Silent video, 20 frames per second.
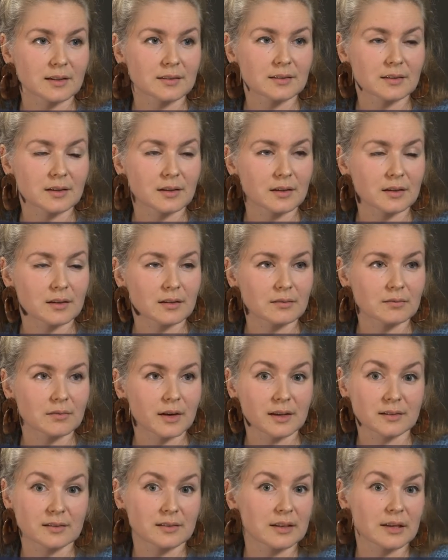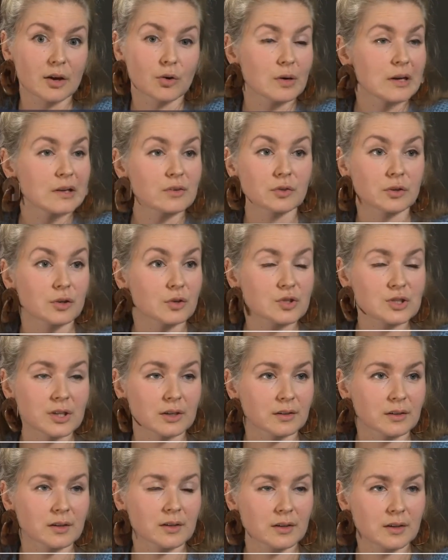as the only
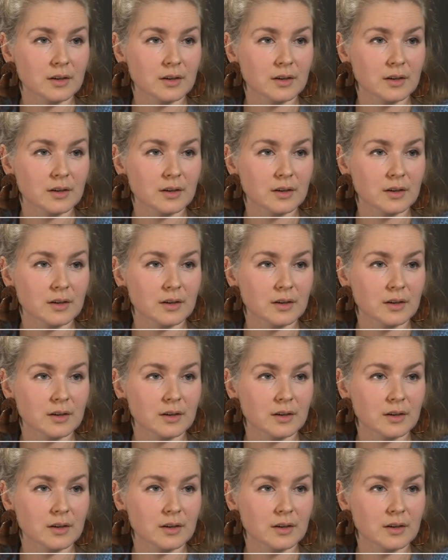solution.